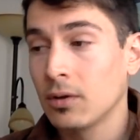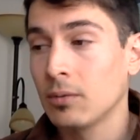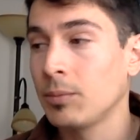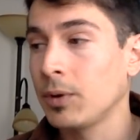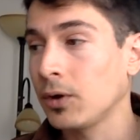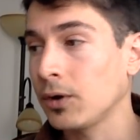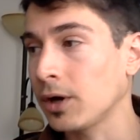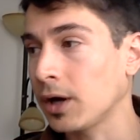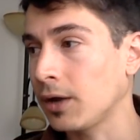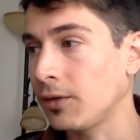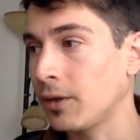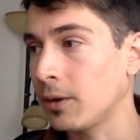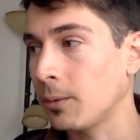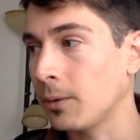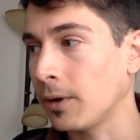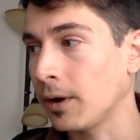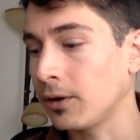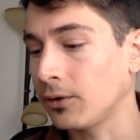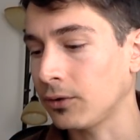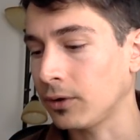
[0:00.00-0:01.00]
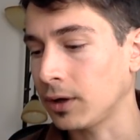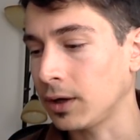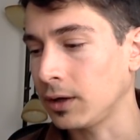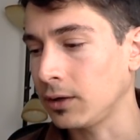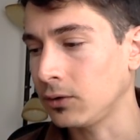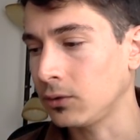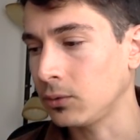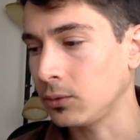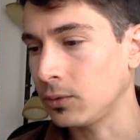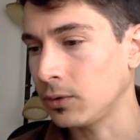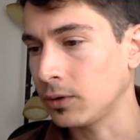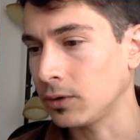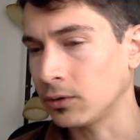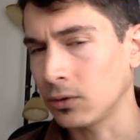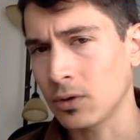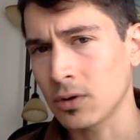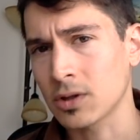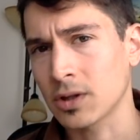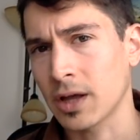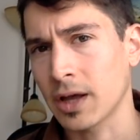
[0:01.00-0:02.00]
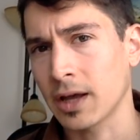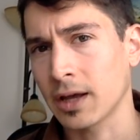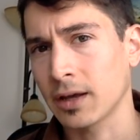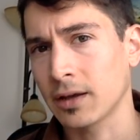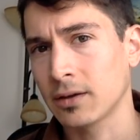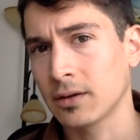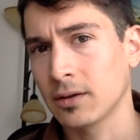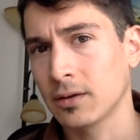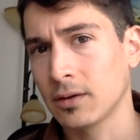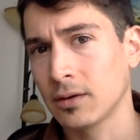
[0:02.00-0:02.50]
period that we're entering into going to look like?